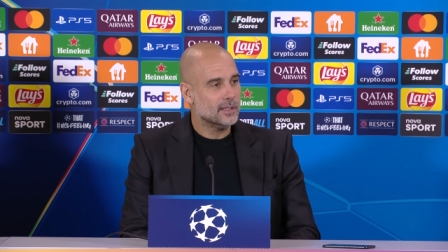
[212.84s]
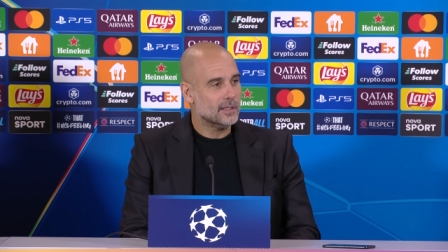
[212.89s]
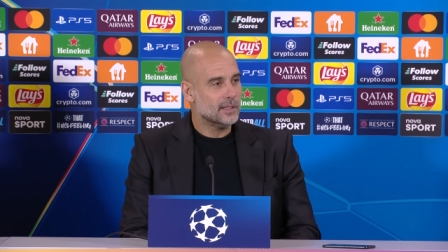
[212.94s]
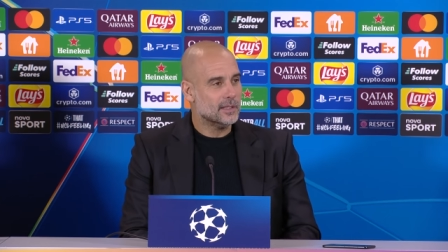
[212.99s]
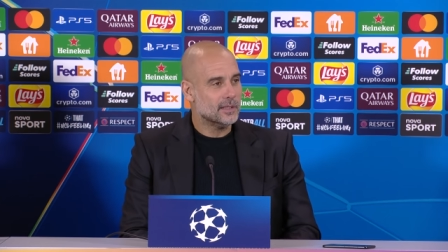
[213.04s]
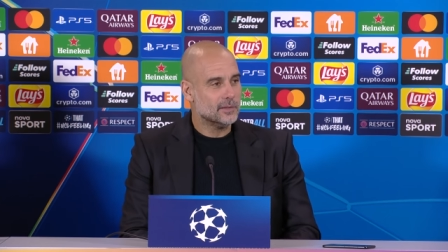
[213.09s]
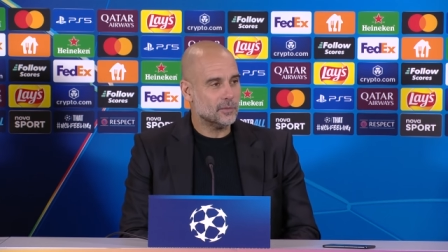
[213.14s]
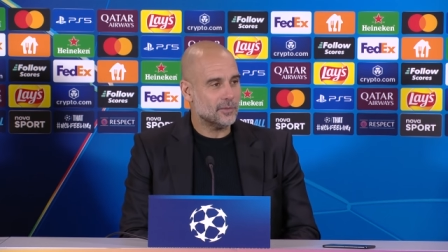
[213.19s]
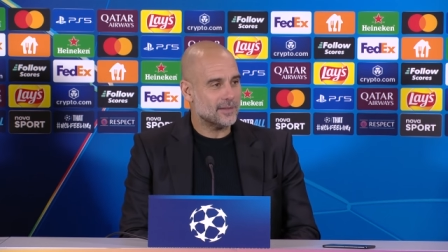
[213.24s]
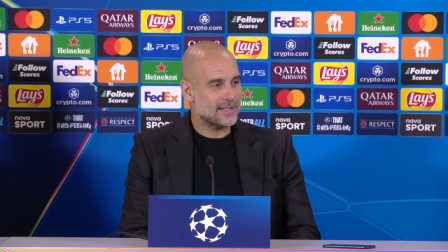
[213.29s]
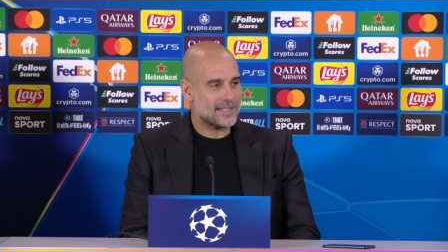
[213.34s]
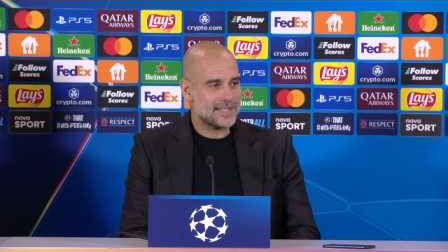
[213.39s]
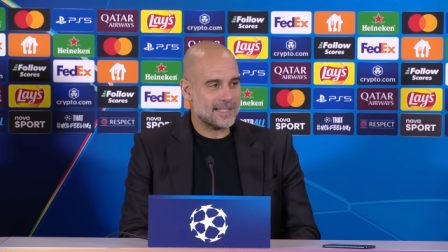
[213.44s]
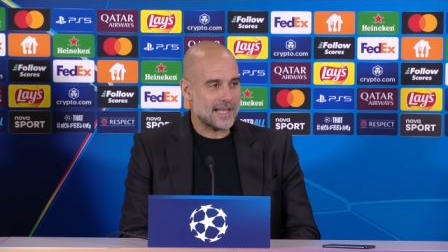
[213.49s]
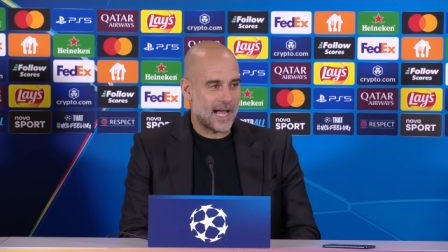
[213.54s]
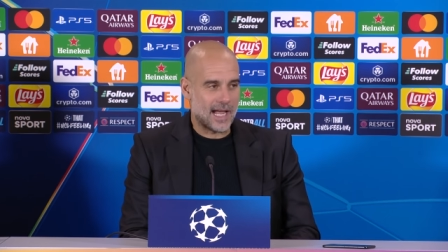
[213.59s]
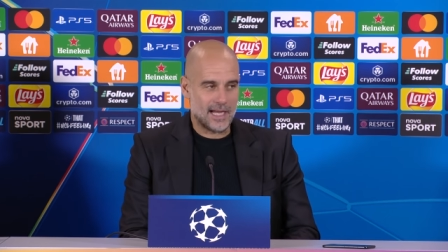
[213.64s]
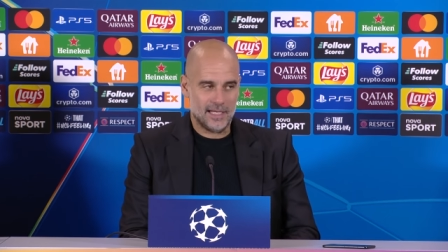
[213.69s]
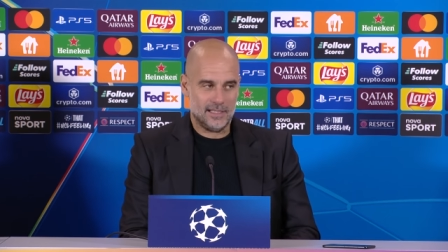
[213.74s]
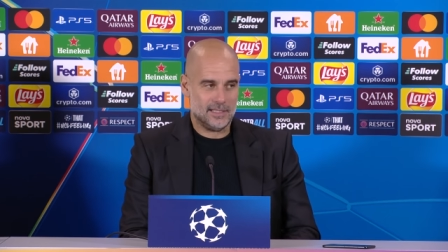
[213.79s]
to the
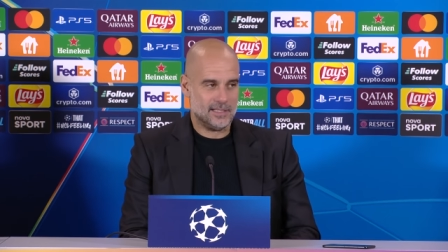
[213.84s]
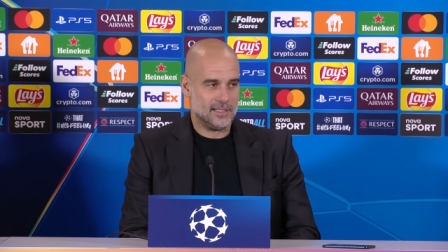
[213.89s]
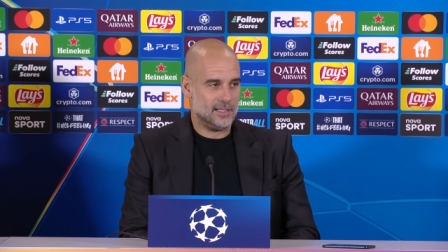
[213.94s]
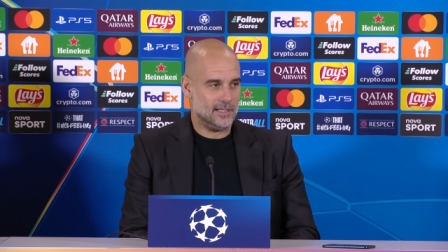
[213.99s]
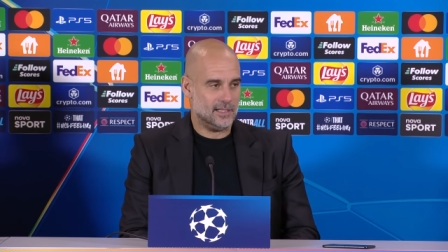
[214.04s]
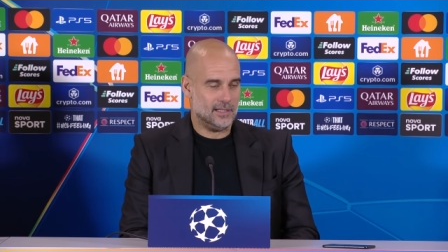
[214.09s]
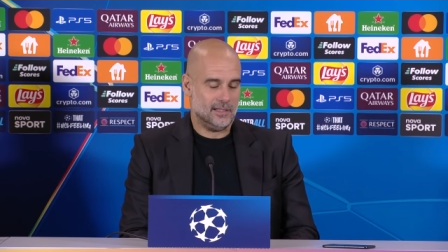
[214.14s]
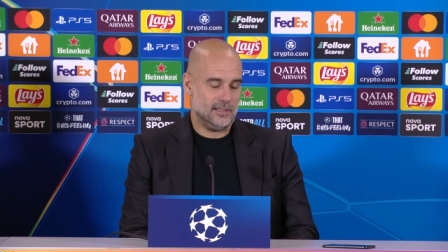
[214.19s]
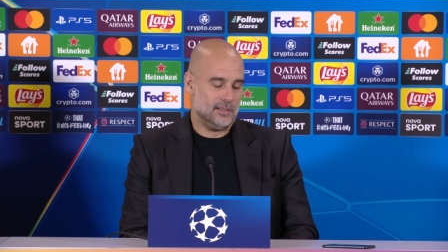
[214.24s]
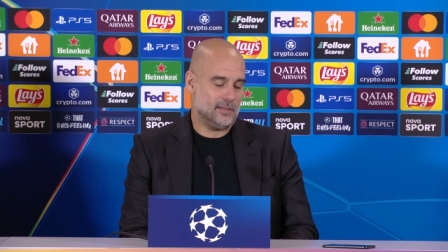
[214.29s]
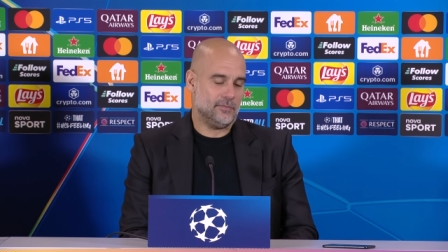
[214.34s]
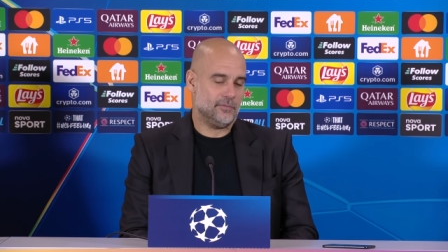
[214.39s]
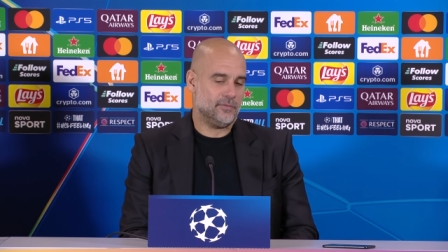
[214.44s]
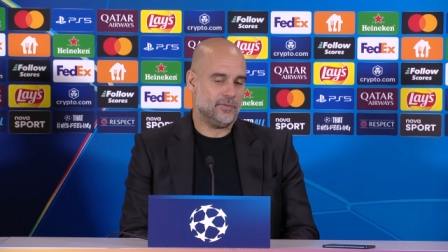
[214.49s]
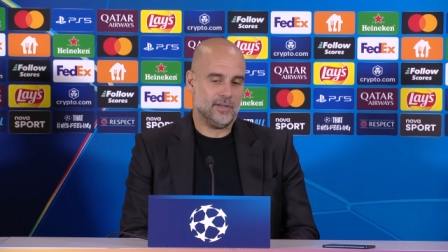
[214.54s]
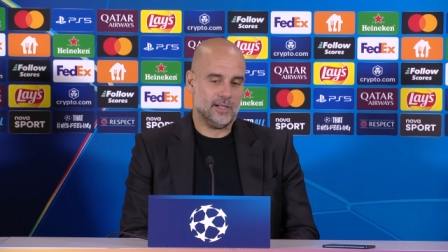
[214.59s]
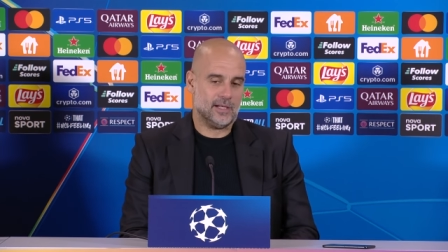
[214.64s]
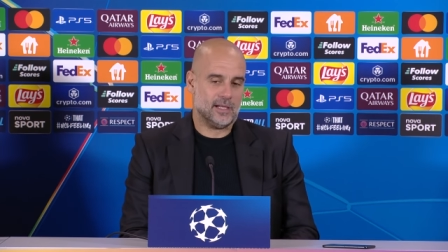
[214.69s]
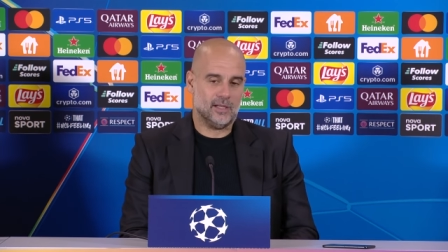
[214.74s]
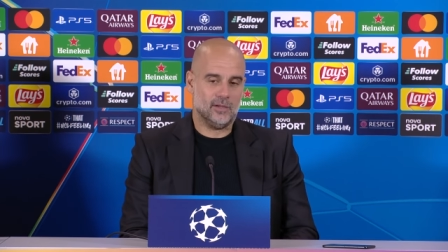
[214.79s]
sides, and
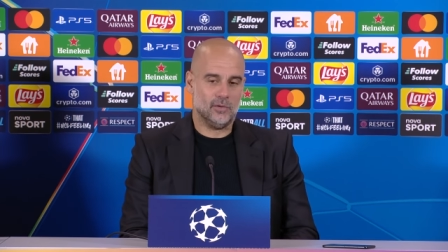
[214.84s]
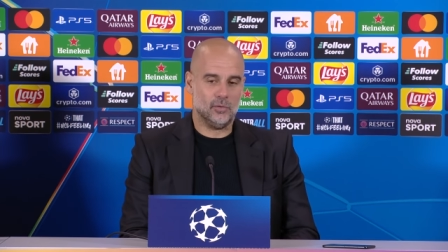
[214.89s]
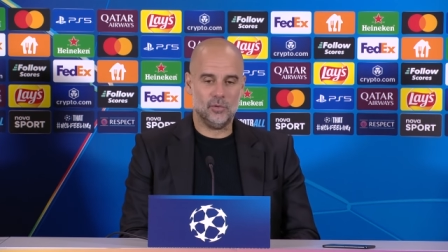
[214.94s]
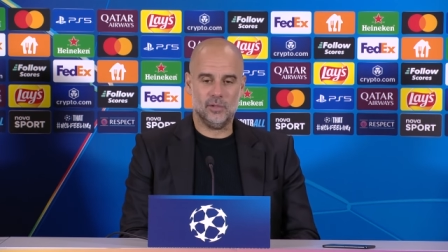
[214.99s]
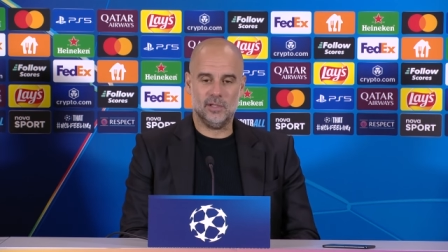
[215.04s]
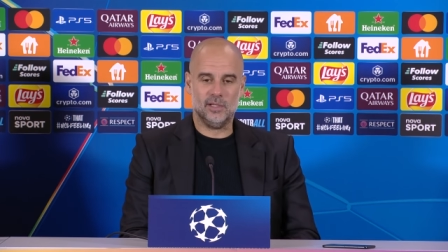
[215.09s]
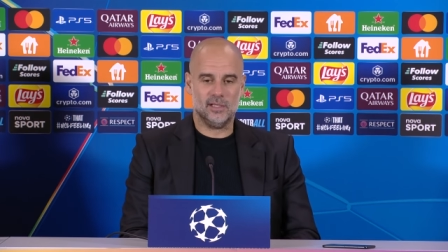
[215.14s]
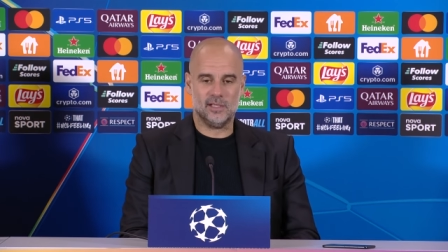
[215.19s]
Phil can do it.